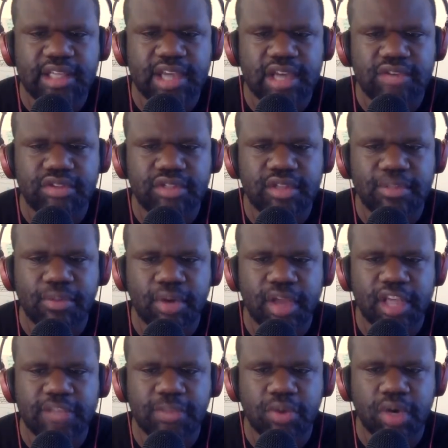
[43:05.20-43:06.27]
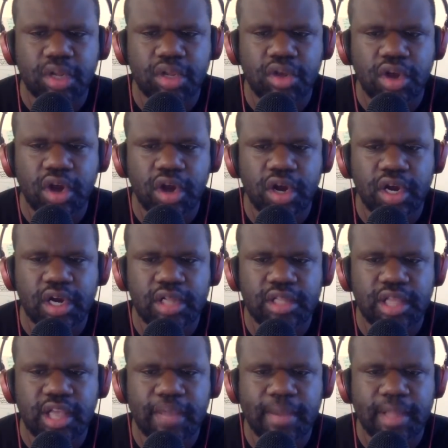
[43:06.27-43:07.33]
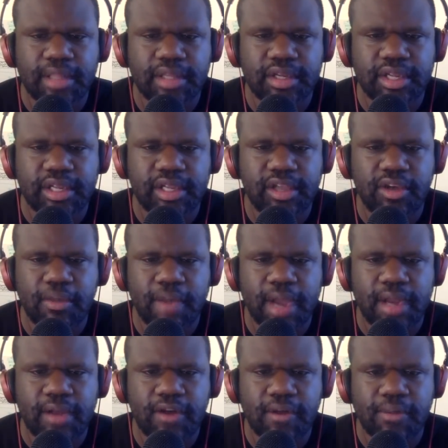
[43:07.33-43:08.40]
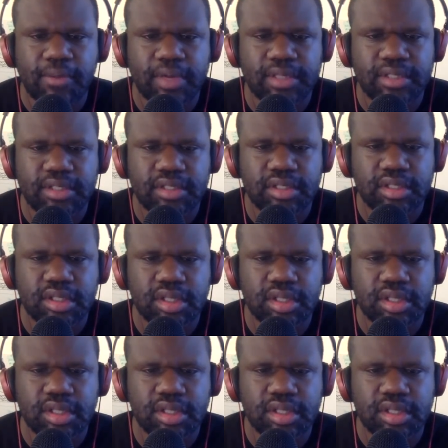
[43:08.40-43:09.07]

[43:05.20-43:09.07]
countries, import, export. You heard anything about their illegal mining corporations?